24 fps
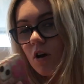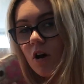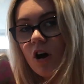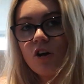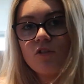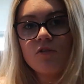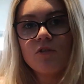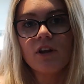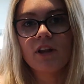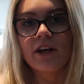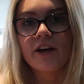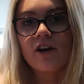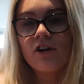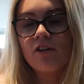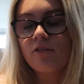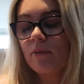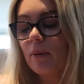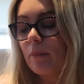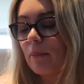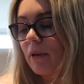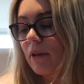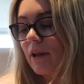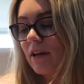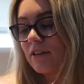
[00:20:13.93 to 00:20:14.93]
I really can't
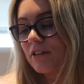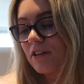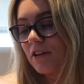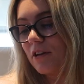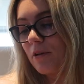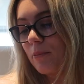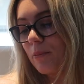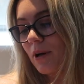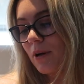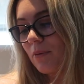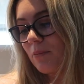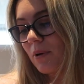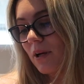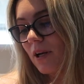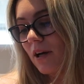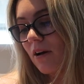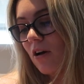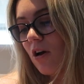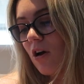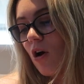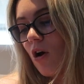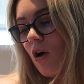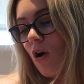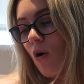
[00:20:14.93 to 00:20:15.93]
remember. That's going to bug me now.
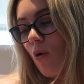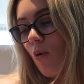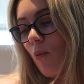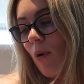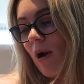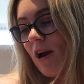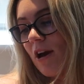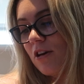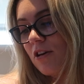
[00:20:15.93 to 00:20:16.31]
Where